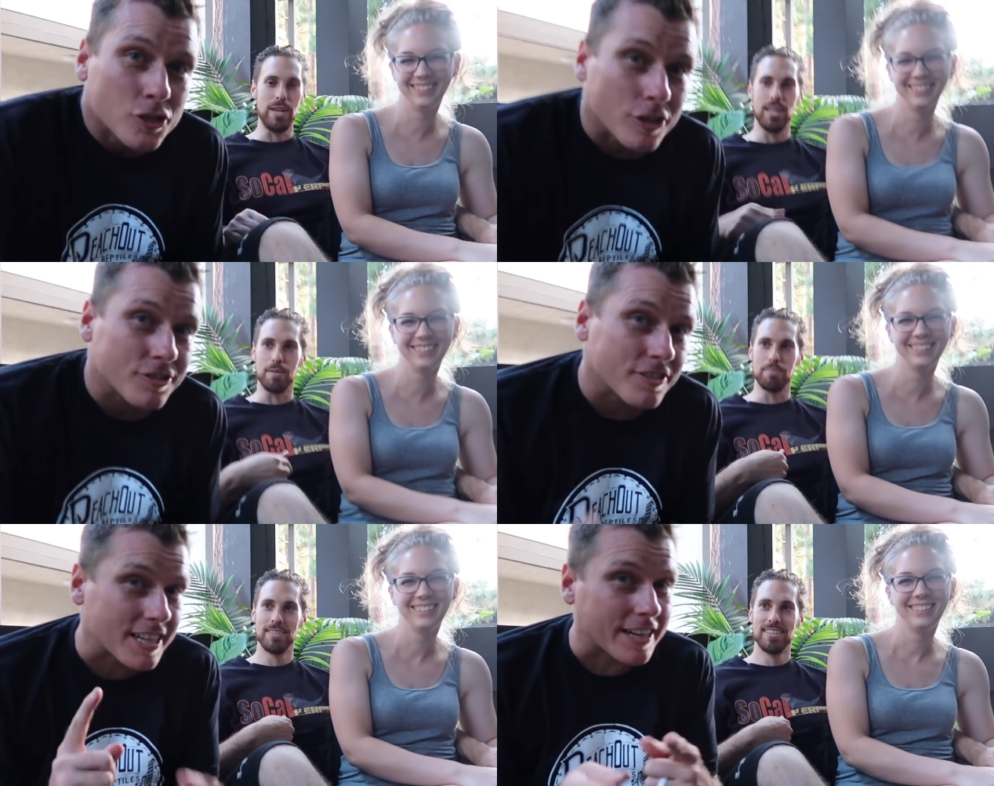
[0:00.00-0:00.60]

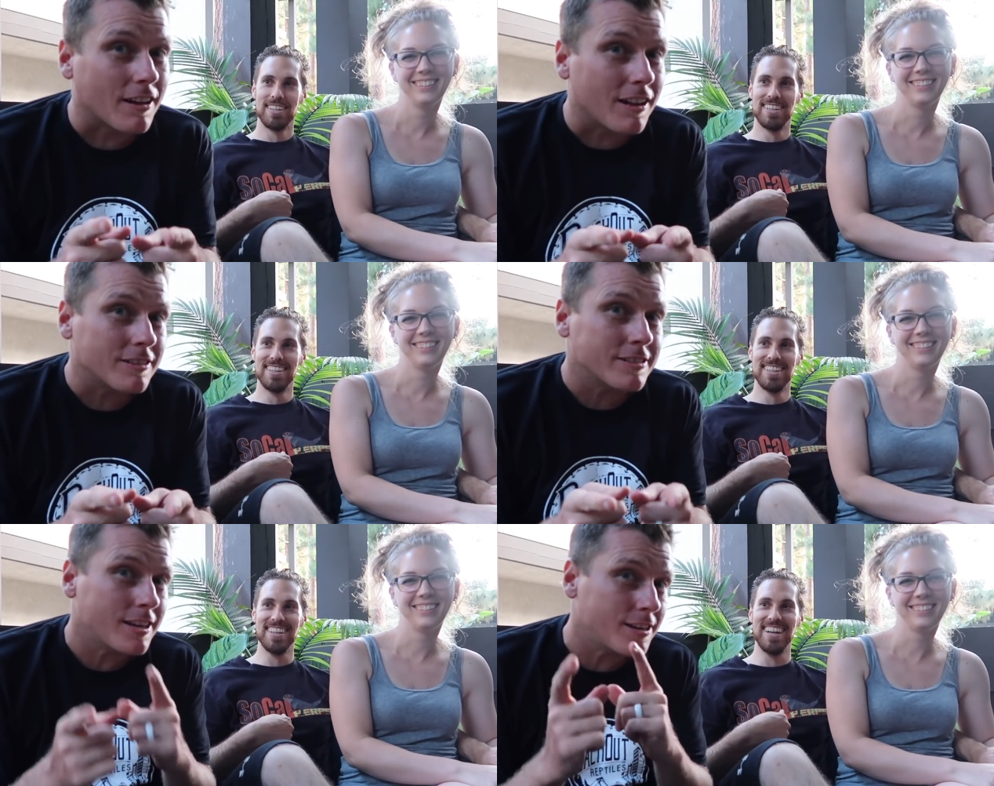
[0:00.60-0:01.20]
Speaker 1: Shirts are
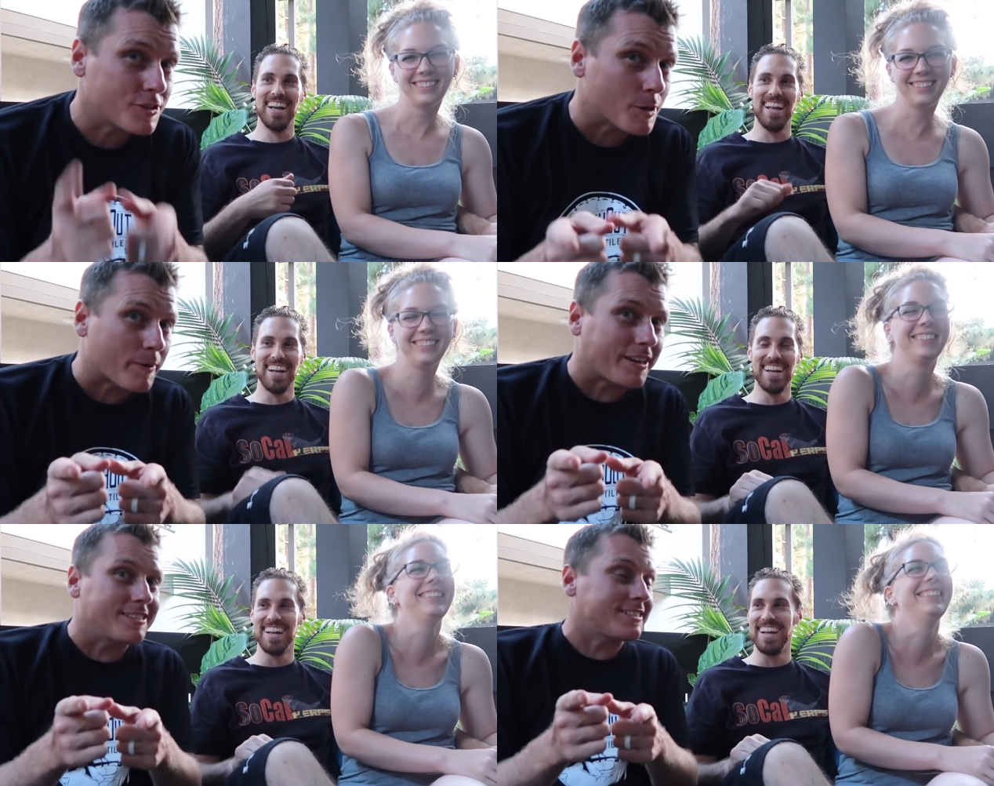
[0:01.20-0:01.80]
$10.
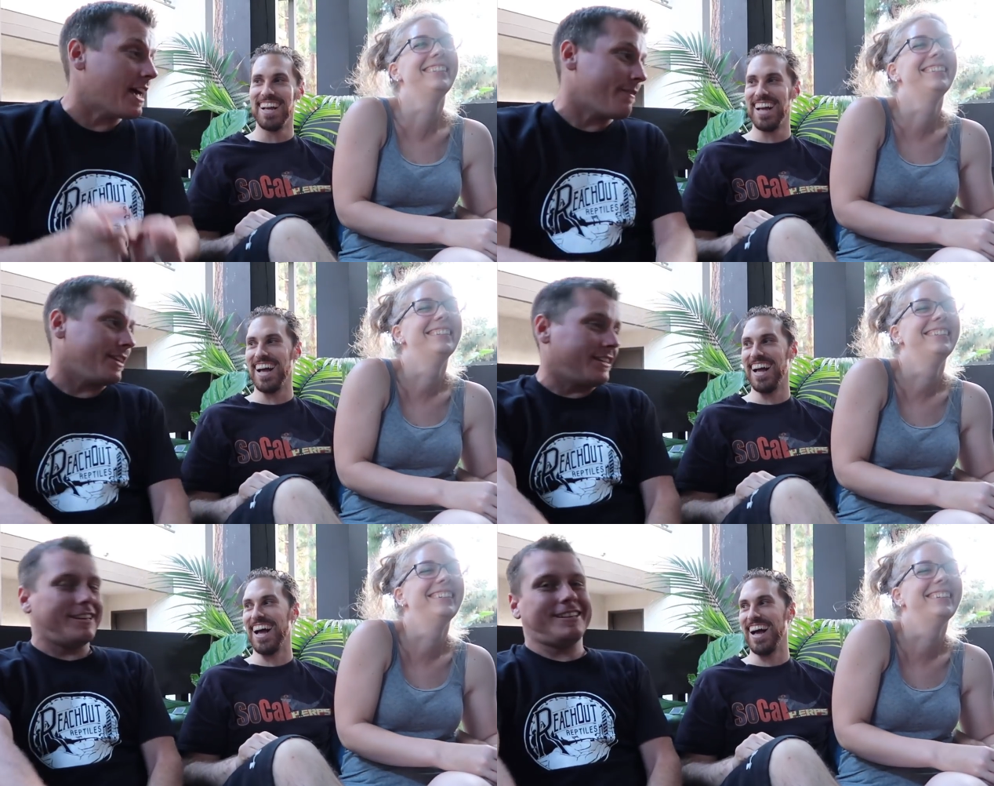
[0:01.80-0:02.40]
Shipping is
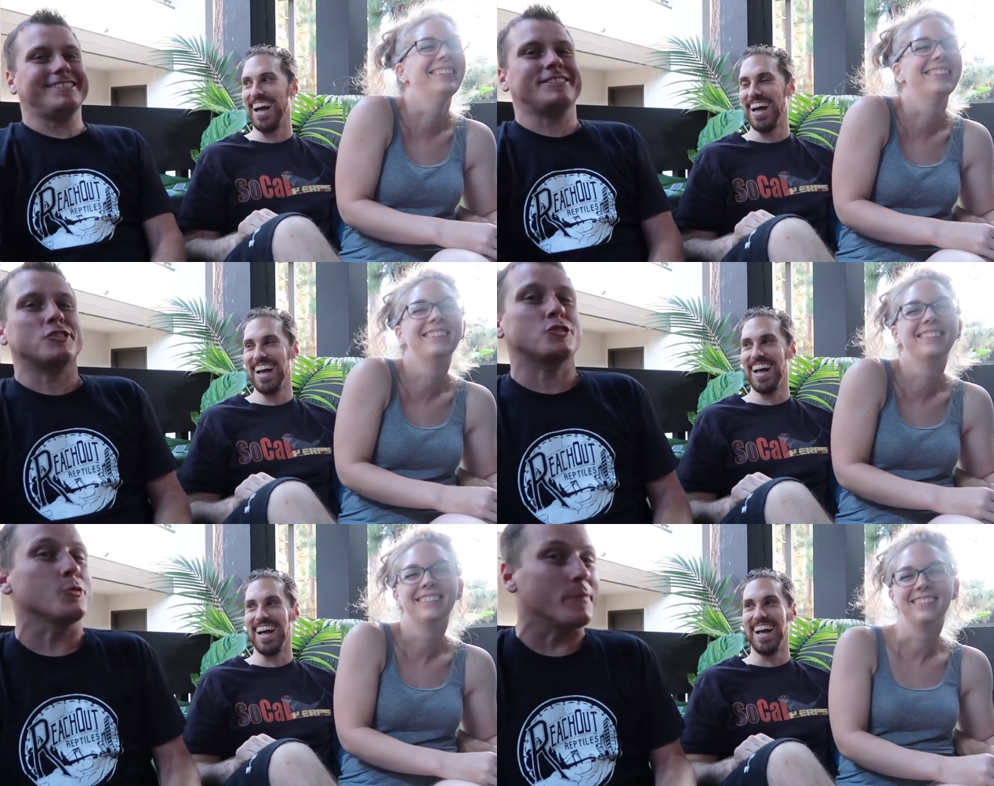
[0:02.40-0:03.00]
$7.
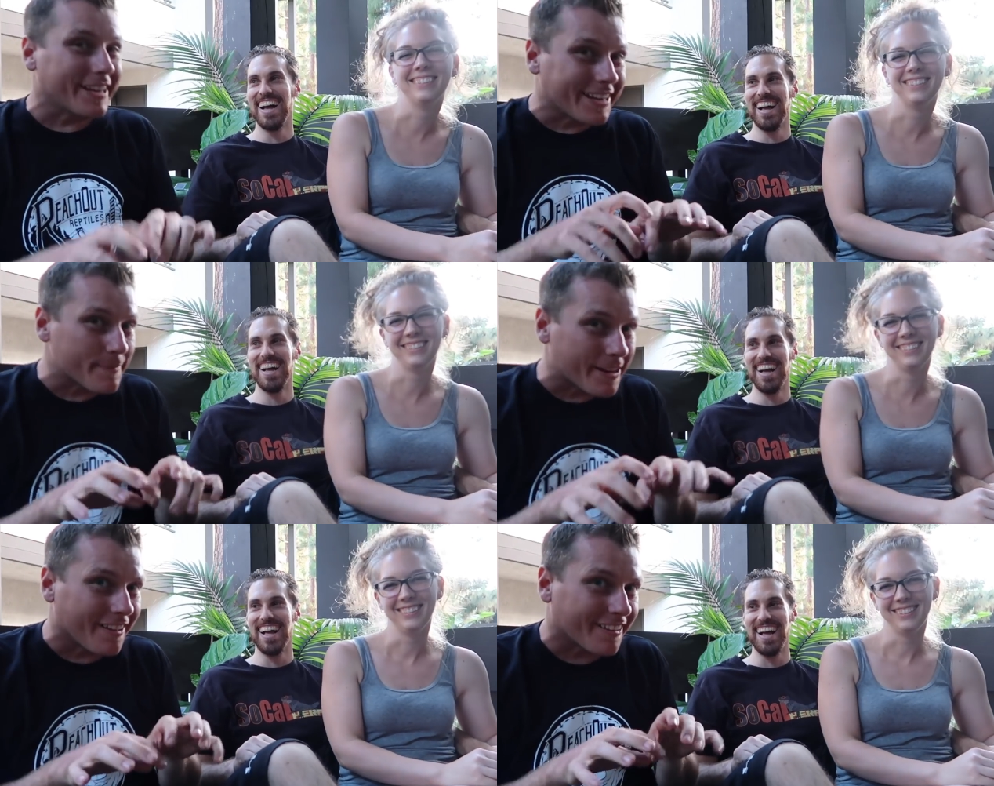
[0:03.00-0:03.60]
Just shoot me an
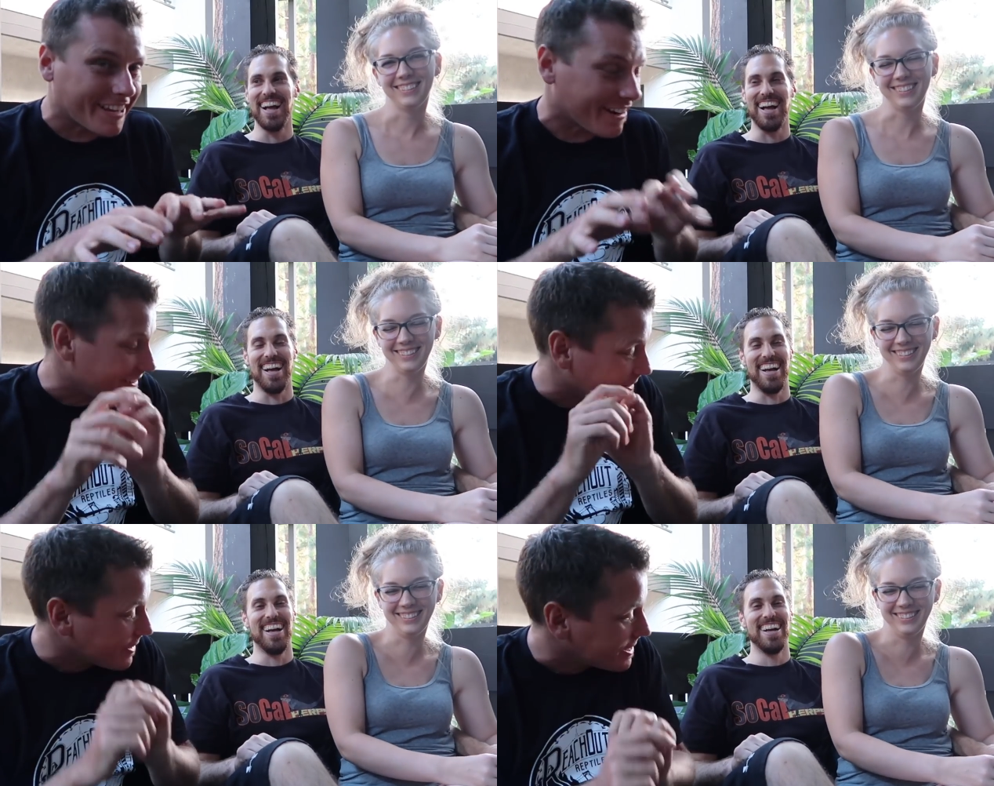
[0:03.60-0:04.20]
email,
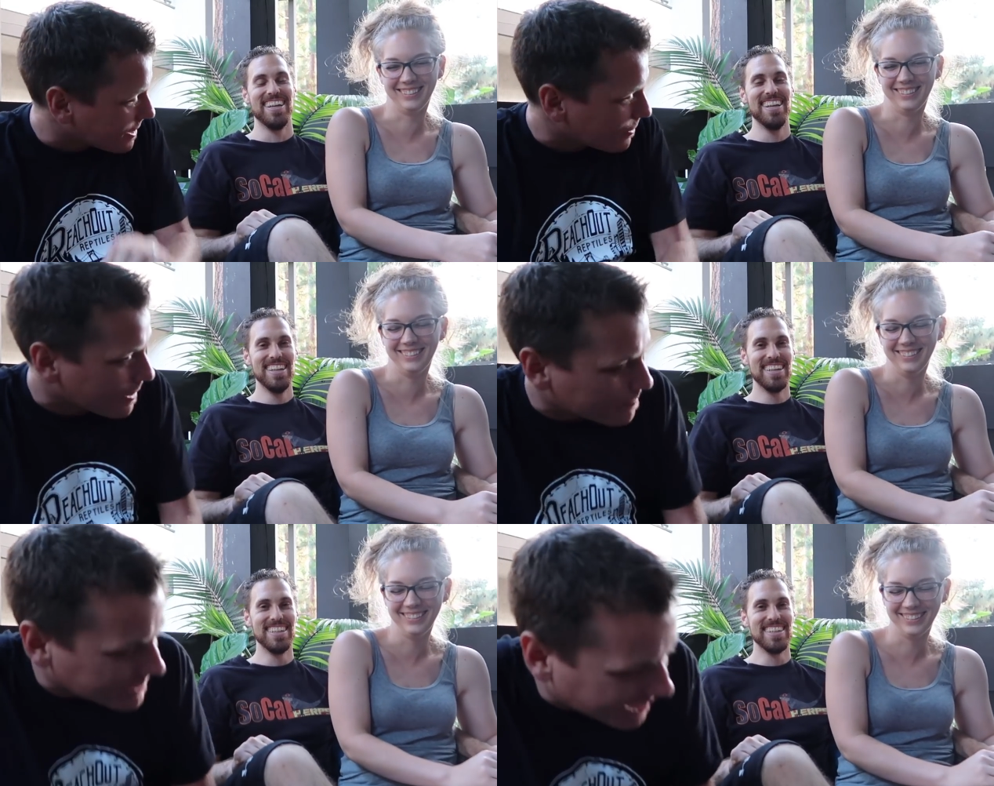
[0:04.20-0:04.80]
Garrett at Retail
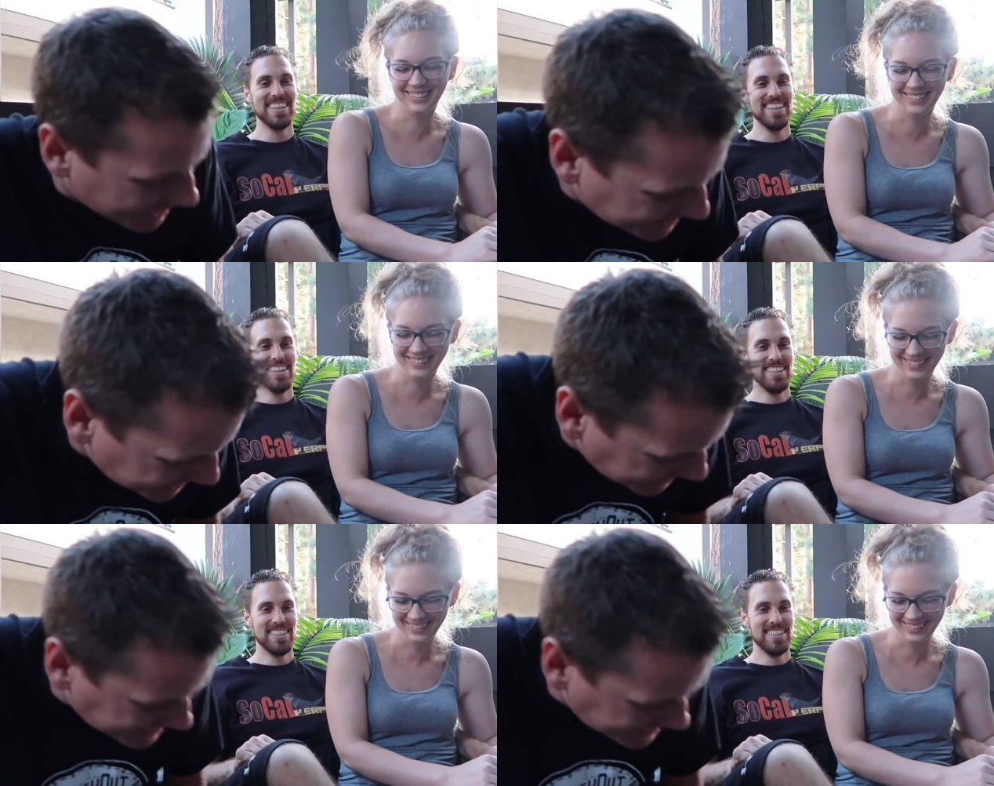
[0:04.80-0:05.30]
Reptiles,